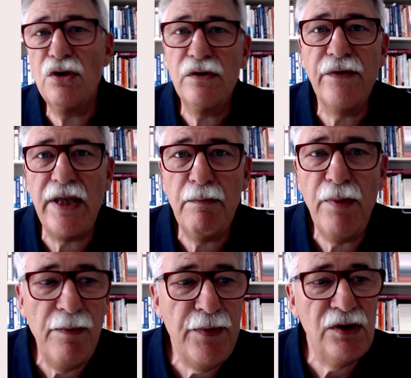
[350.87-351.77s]
for that
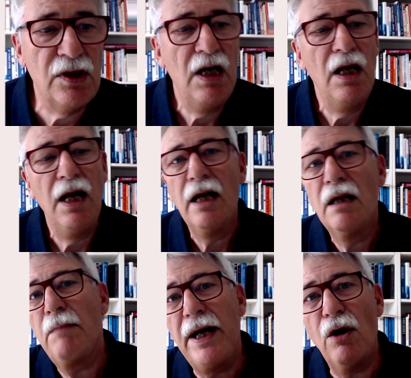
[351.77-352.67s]
purpose,
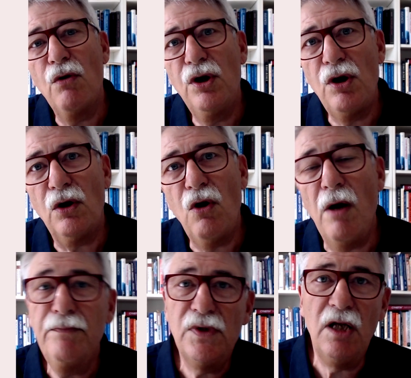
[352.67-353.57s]

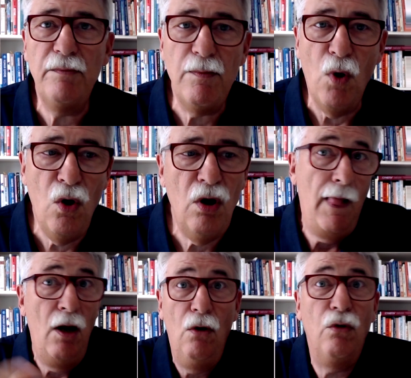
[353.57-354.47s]
mikehonan.com, tell me more,
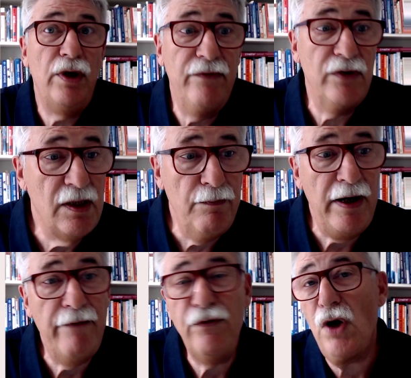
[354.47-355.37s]
or even
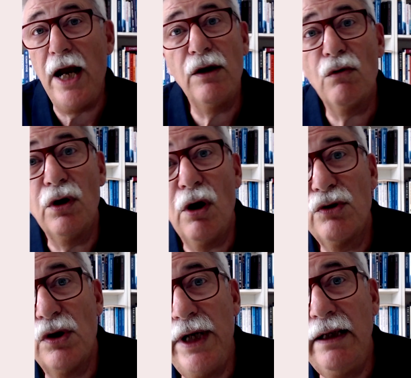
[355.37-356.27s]
simpler, if you like, you can go
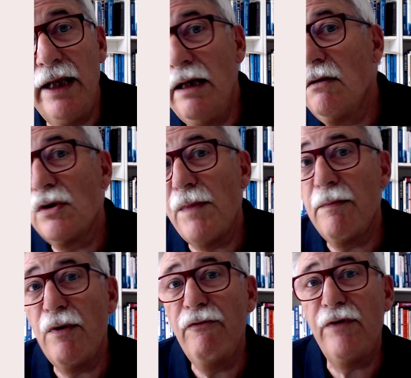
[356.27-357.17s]
to LinkedIn, to my
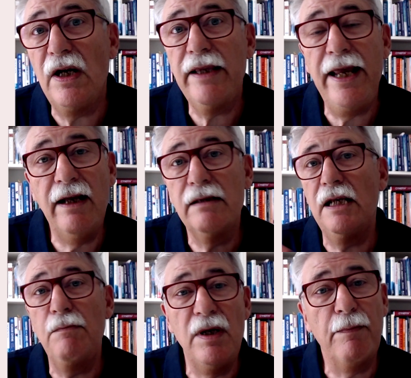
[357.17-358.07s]
profile there, and
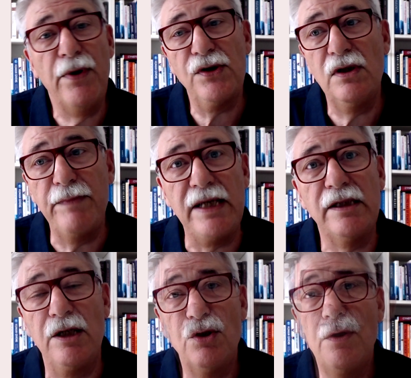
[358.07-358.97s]
send me a personal
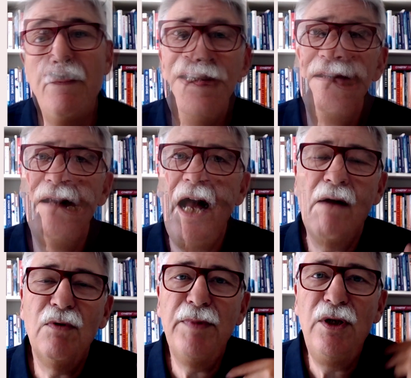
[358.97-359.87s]
message. Then I
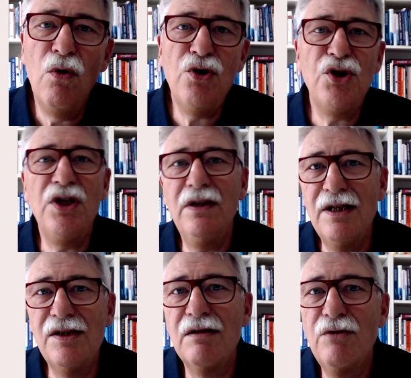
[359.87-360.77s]
will be launching
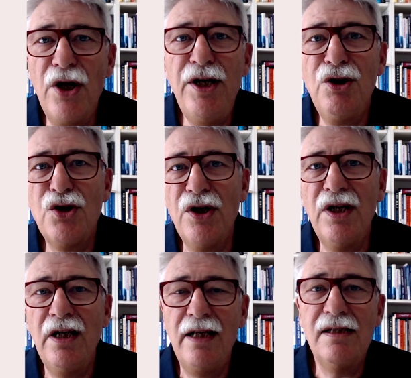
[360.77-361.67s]
this learning
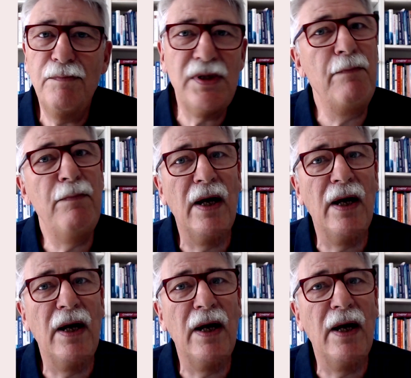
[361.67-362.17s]
journey in September.